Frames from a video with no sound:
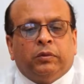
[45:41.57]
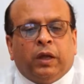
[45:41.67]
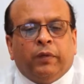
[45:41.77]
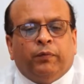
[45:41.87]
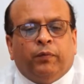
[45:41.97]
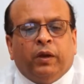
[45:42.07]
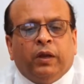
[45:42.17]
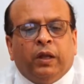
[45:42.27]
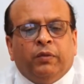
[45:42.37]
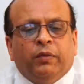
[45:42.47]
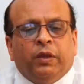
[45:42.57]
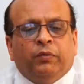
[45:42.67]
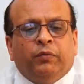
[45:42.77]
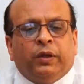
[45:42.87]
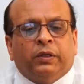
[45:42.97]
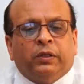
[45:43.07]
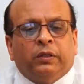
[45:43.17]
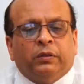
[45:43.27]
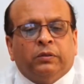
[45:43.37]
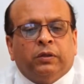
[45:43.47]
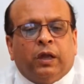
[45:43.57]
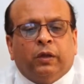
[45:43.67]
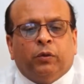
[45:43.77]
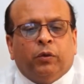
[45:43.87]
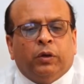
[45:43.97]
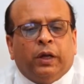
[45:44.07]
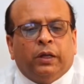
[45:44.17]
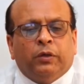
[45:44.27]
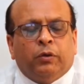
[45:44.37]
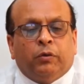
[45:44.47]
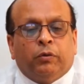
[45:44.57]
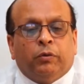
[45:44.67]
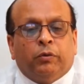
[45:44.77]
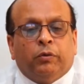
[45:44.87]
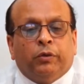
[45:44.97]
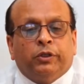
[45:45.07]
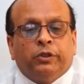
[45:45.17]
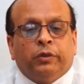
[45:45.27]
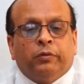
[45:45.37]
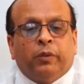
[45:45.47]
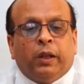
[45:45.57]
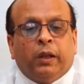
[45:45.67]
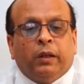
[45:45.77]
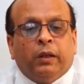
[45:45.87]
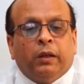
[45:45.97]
type 1 IV infection. I couldn't get your question well.